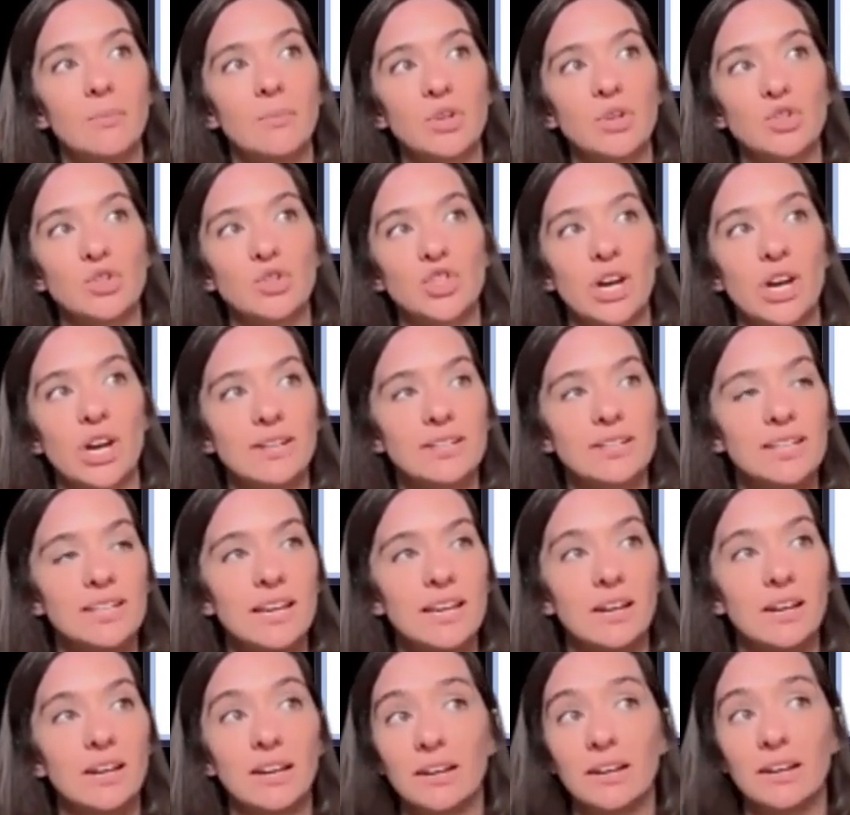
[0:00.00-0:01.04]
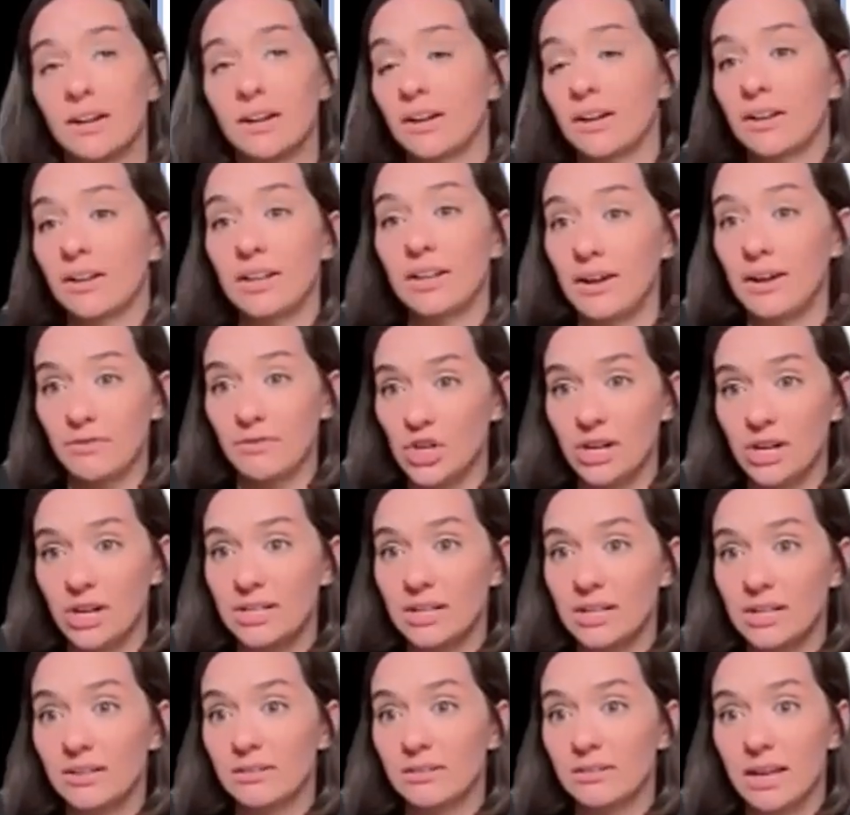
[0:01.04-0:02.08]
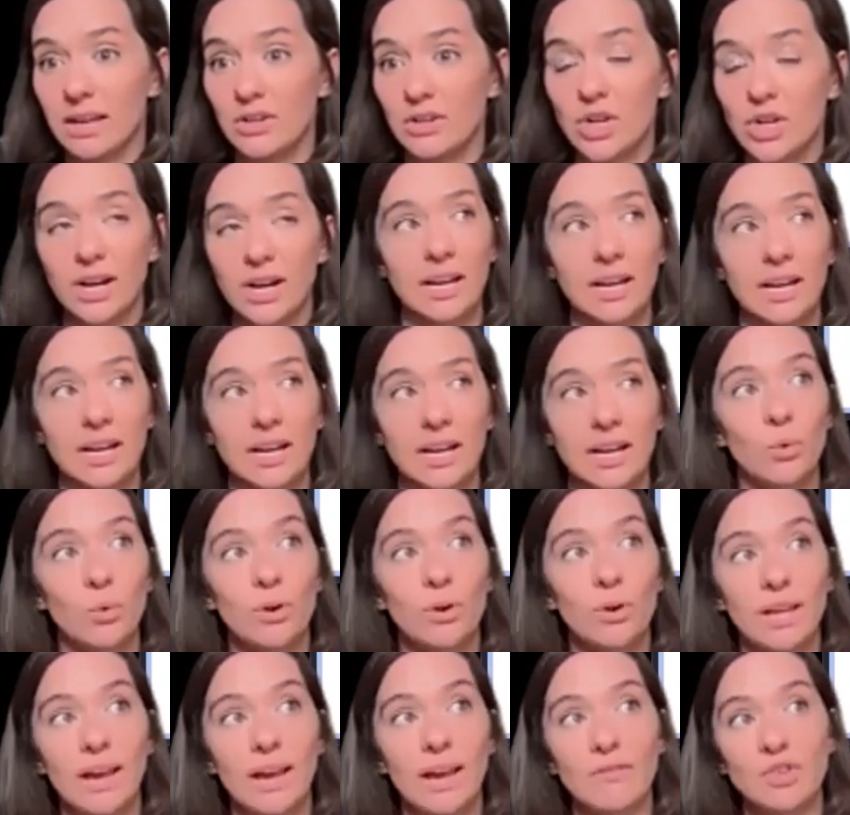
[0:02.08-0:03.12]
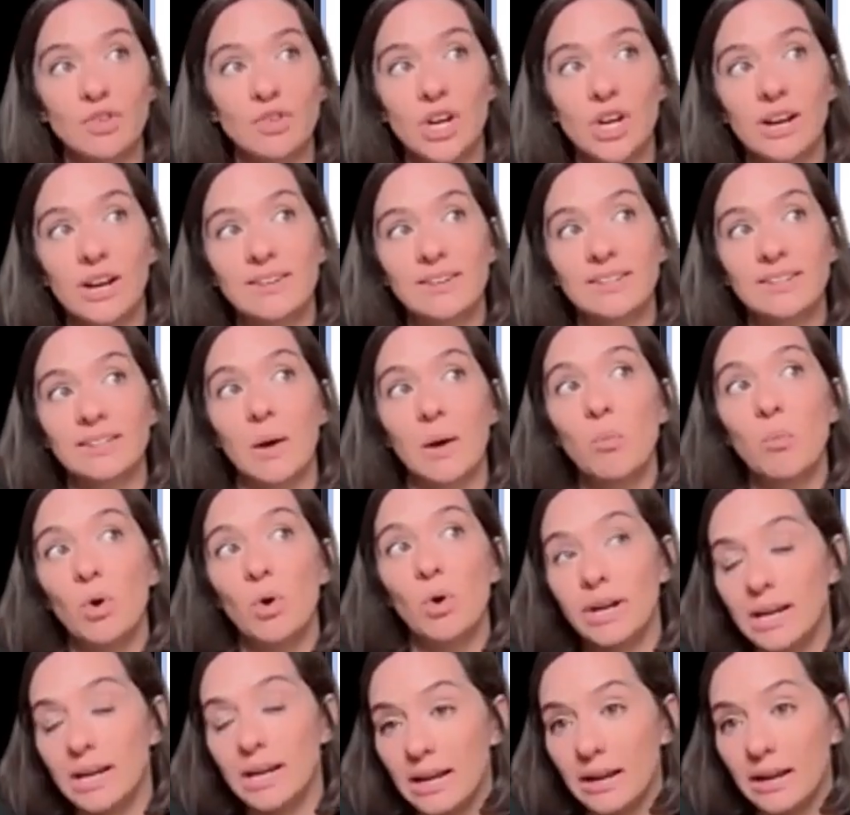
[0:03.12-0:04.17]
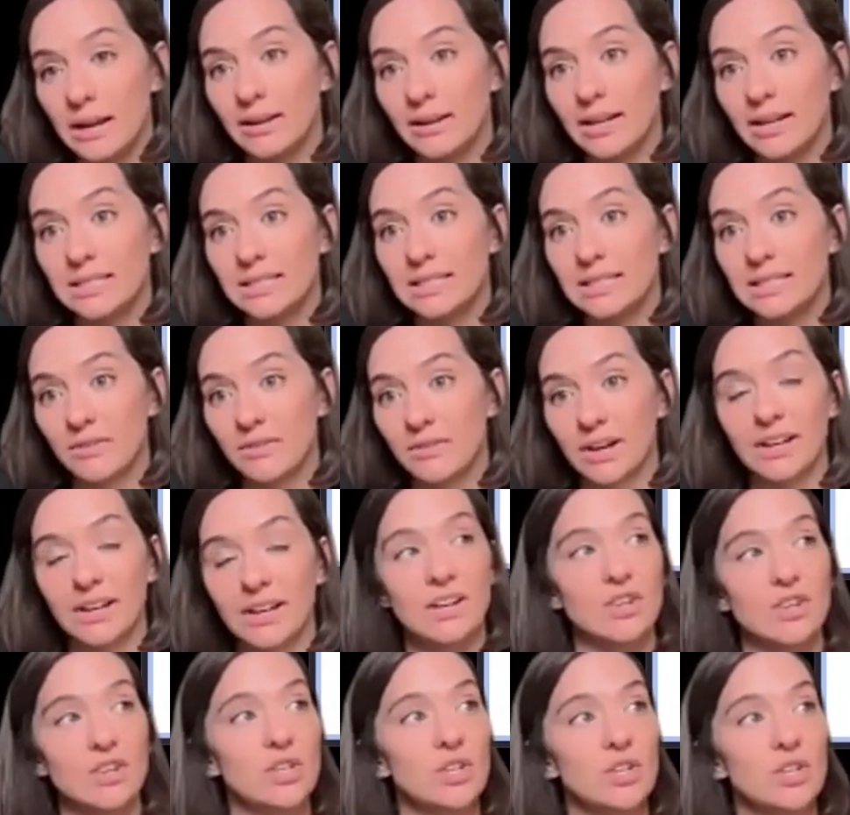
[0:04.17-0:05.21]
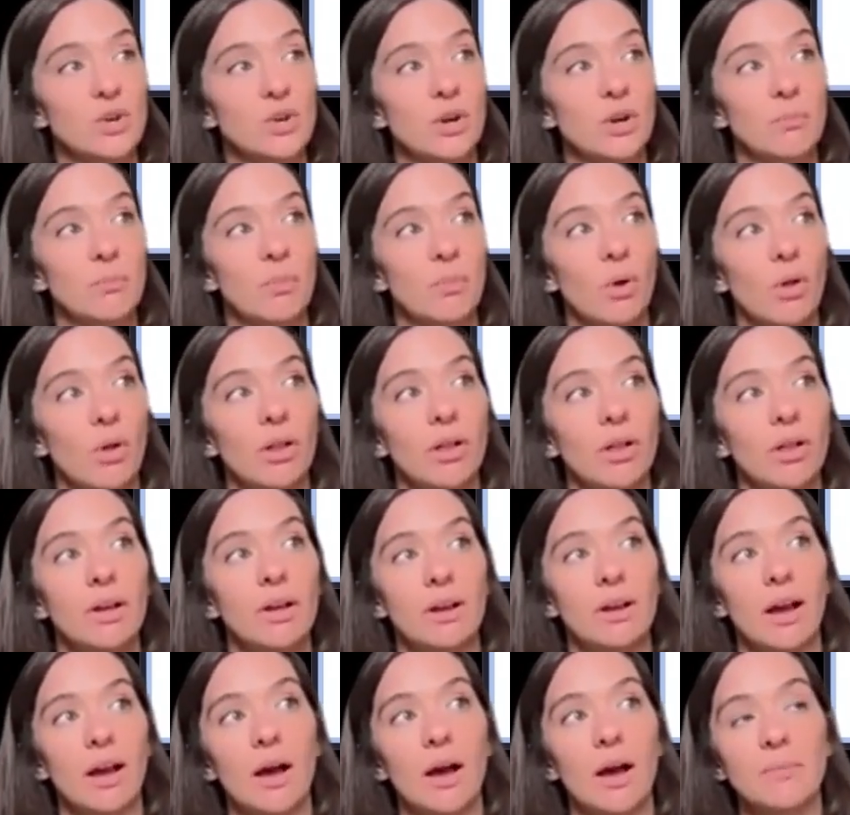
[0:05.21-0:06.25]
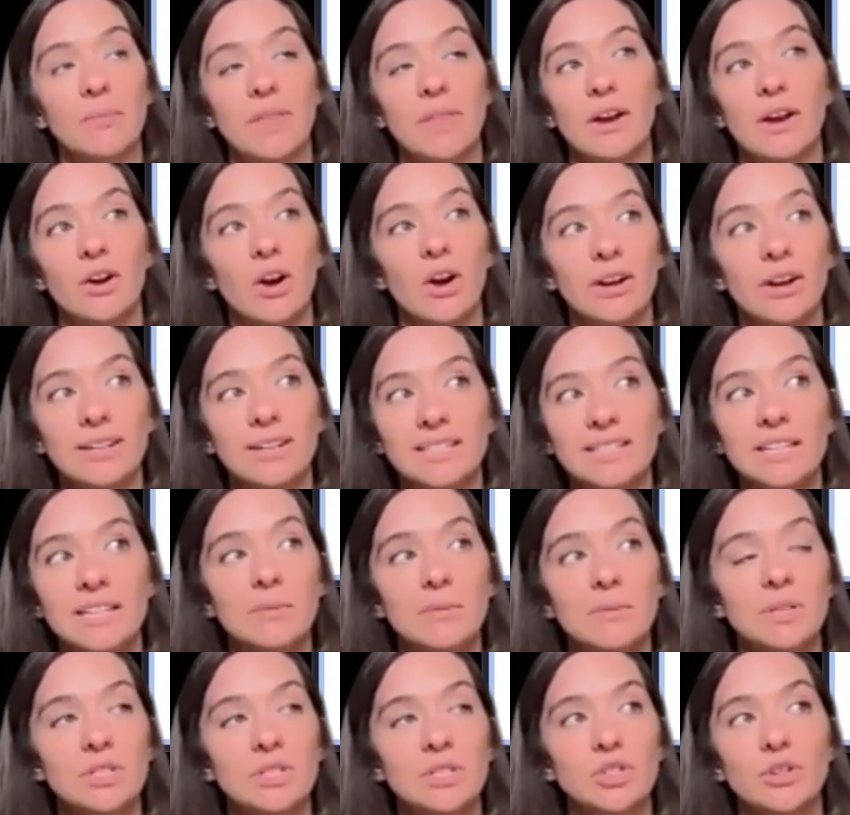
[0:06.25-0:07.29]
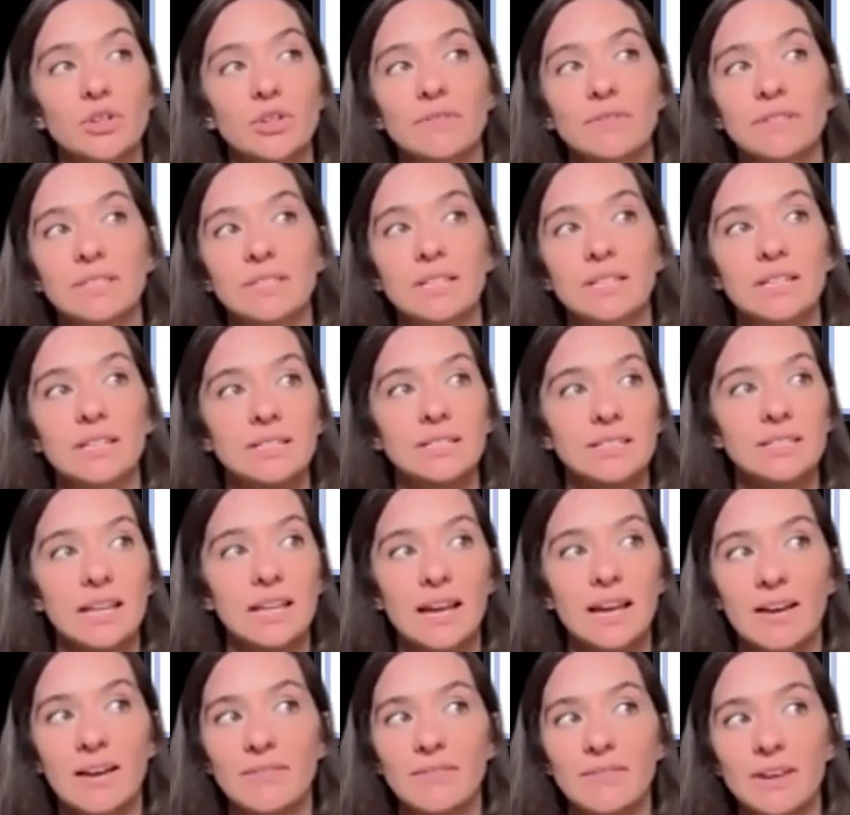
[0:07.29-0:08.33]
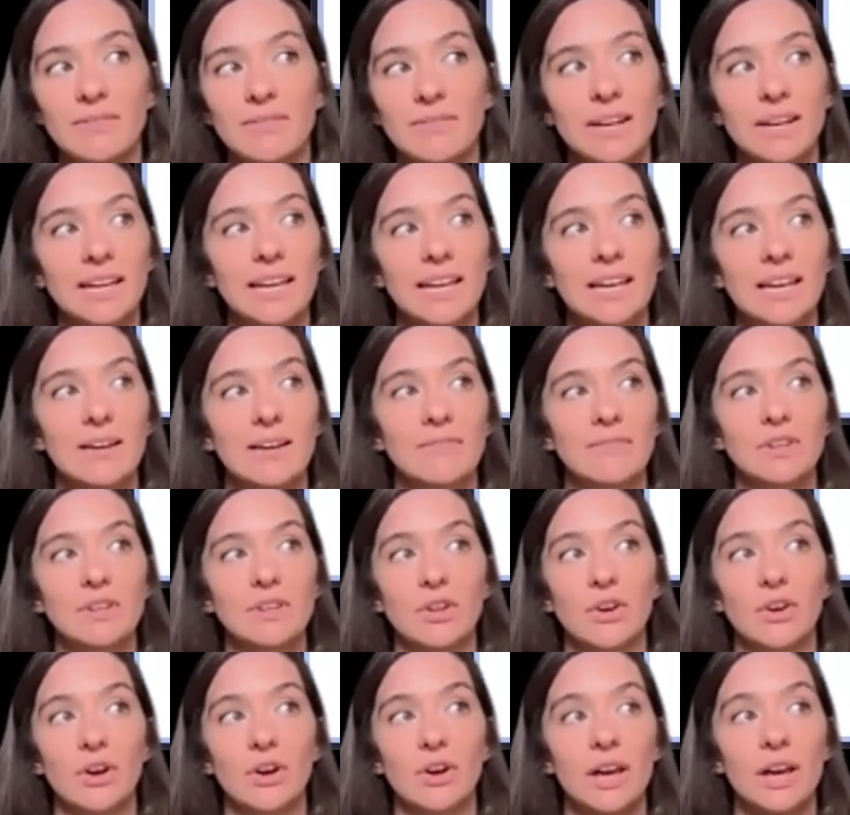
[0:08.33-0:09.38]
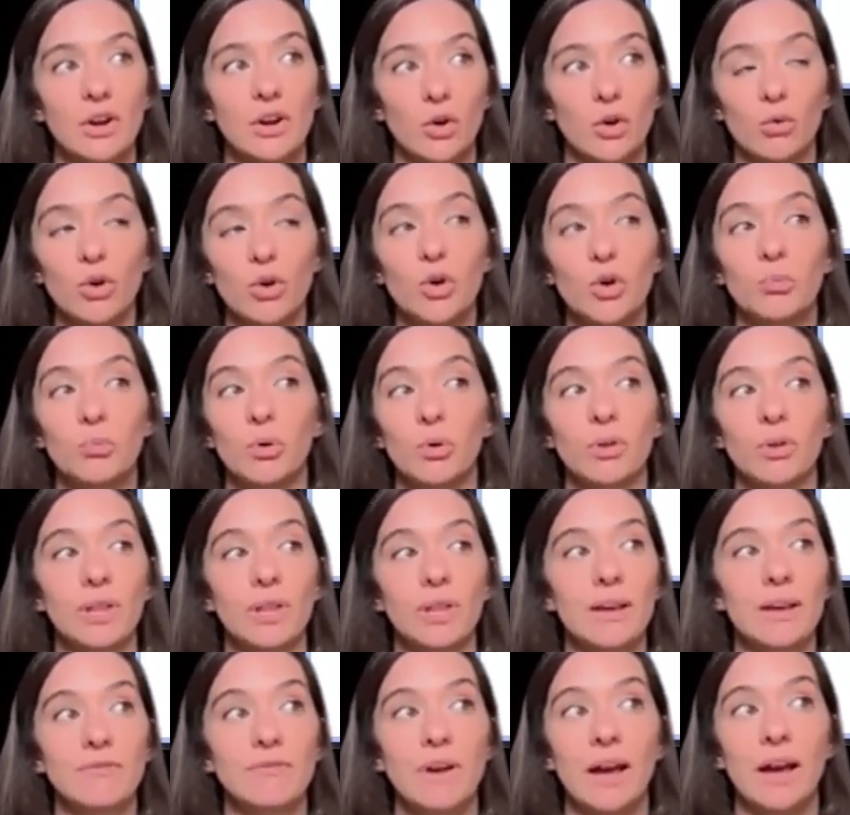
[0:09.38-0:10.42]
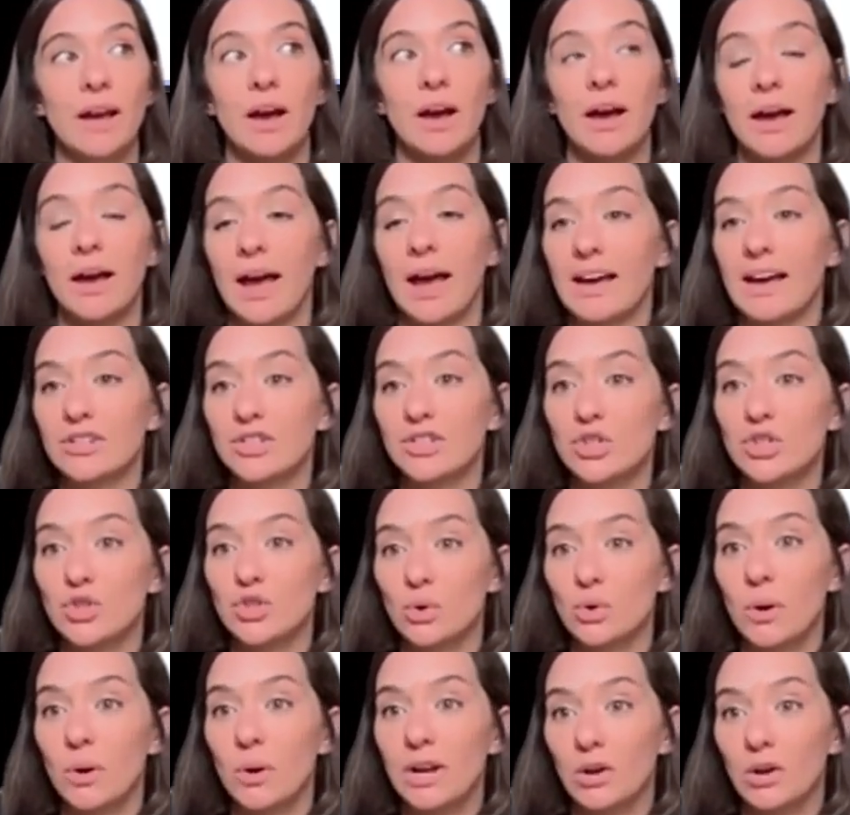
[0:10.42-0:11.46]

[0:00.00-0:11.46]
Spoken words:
checked in. They have checked in check-ins, or they have checked someone in. That's a different condition you can pull. They are on a team in services. They have given a gift. They're in a group, or they've asked to join a